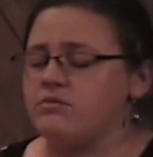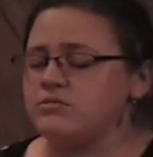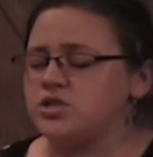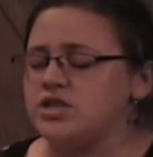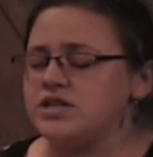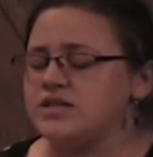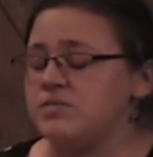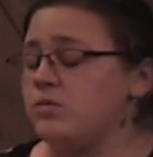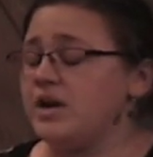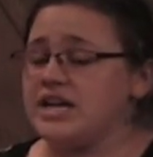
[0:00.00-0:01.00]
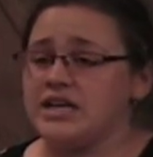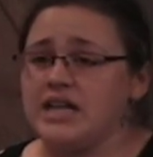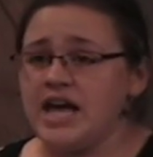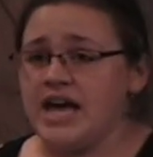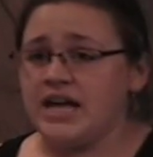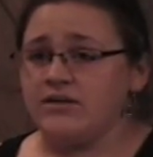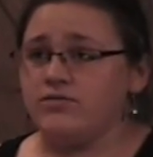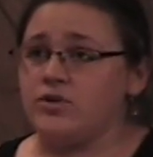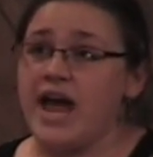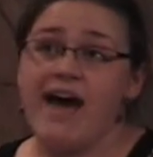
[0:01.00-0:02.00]
She's been waiting in line
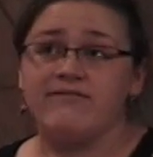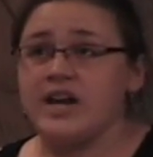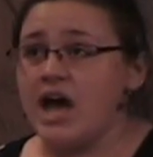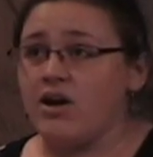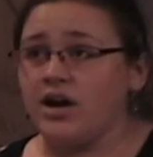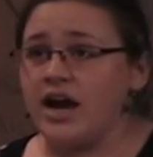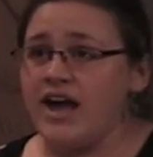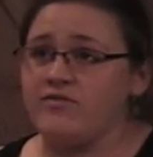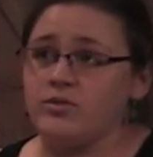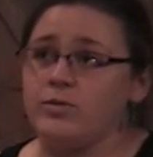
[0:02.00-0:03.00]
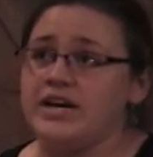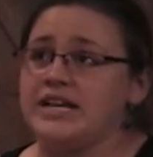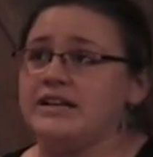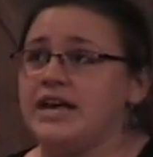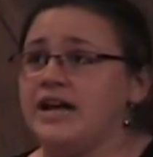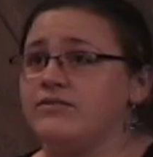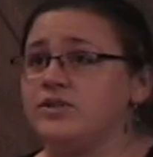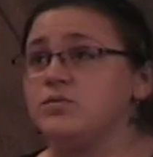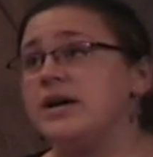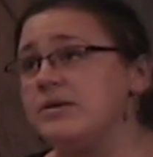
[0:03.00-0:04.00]
for half an hour, I've been waiting in line for
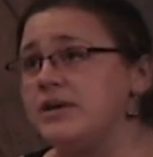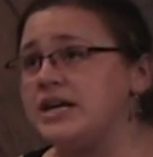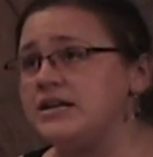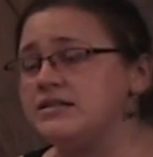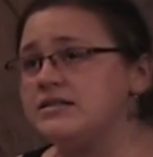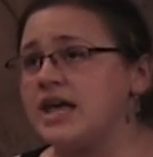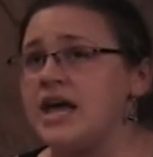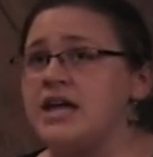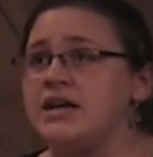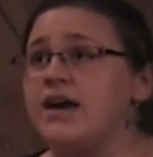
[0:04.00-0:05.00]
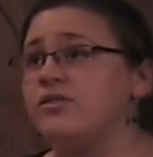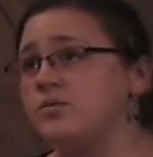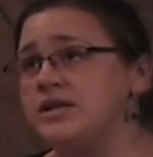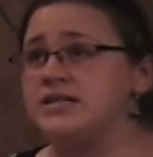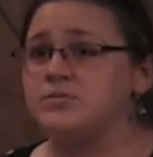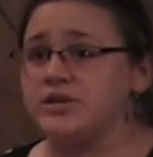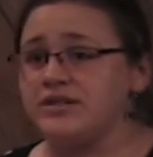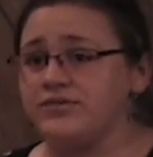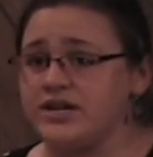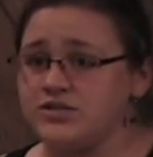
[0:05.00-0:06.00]
20 minutes, and everyone's pretty
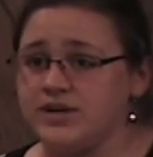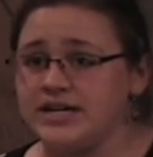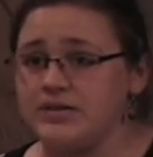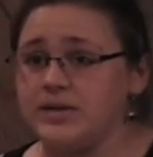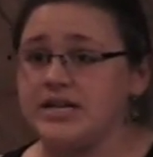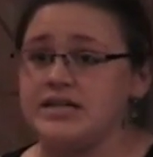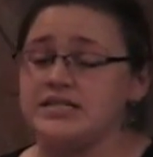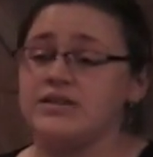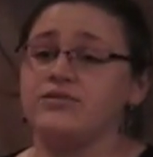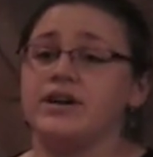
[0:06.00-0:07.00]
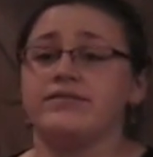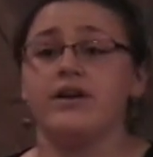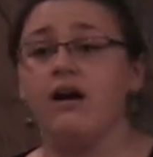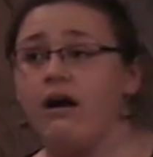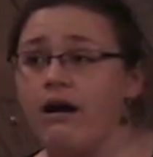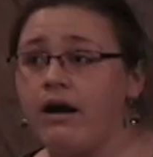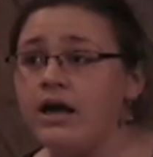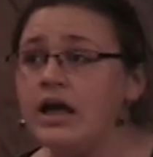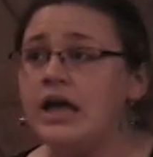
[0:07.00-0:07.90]
frustrated because in front of her